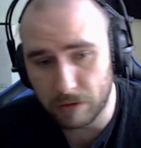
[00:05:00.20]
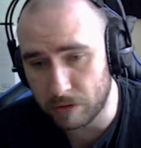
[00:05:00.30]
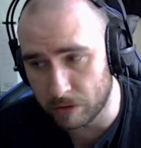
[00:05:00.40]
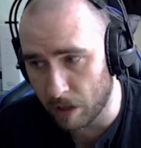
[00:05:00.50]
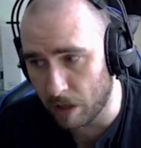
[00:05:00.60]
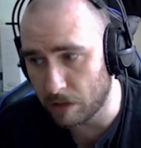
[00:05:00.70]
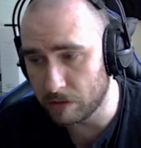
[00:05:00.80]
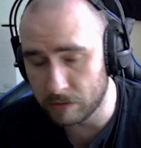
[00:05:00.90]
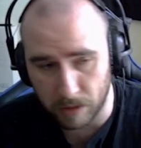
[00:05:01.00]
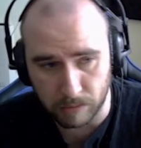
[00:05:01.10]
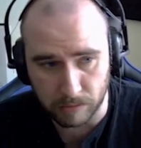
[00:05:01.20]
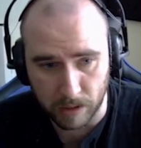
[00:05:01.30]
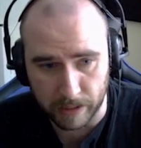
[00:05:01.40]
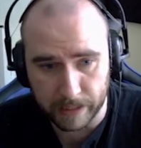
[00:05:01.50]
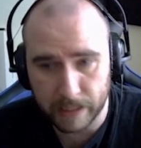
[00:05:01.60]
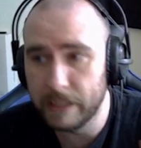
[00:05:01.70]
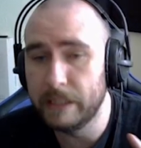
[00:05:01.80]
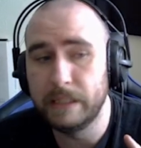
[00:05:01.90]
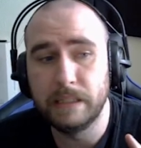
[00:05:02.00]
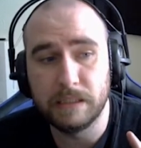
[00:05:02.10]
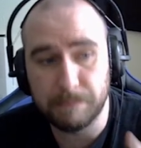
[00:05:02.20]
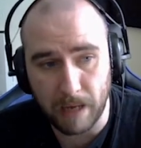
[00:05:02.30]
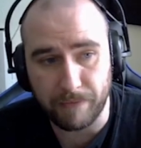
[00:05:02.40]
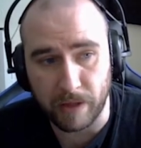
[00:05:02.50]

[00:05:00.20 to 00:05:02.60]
good luck, don't die. It's bad for the